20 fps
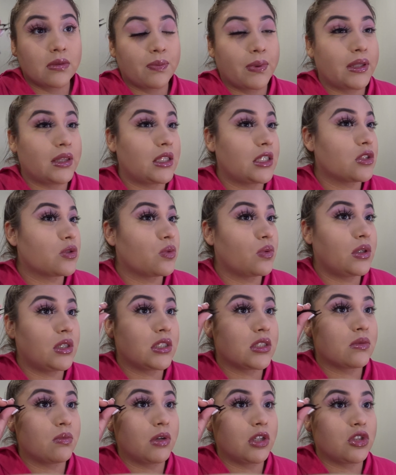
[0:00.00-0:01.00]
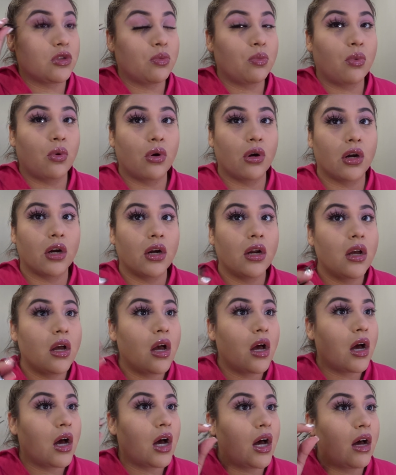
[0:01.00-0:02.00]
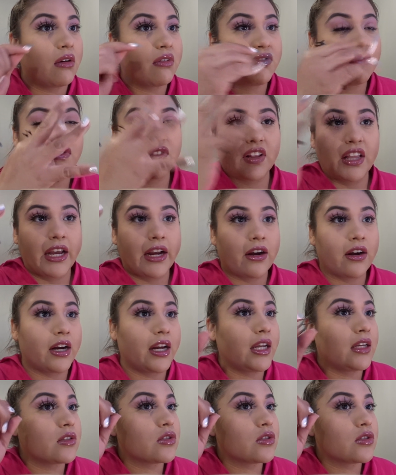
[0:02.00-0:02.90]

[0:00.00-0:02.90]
but this one is much more flary.